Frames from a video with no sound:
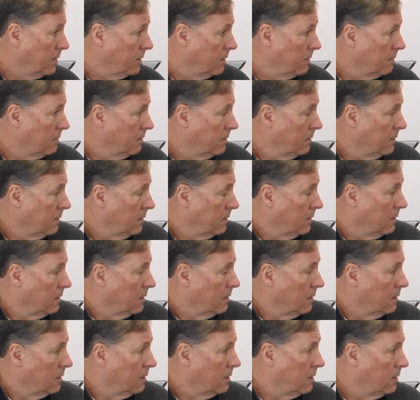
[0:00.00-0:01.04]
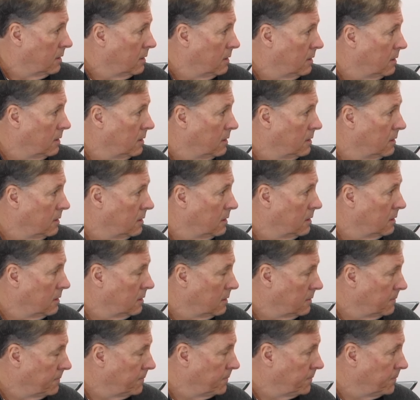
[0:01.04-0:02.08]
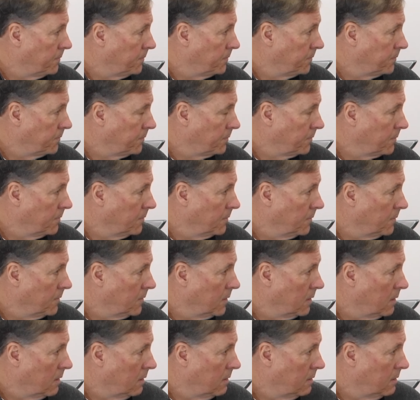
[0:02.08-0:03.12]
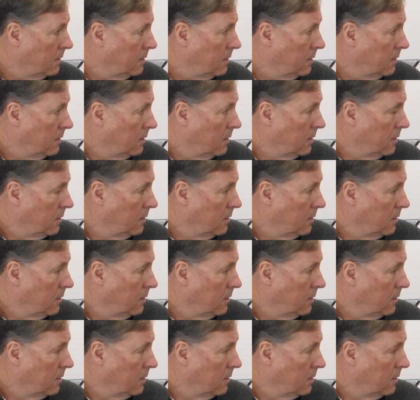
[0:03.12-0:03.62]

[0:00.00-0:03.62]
The person shown says nothing.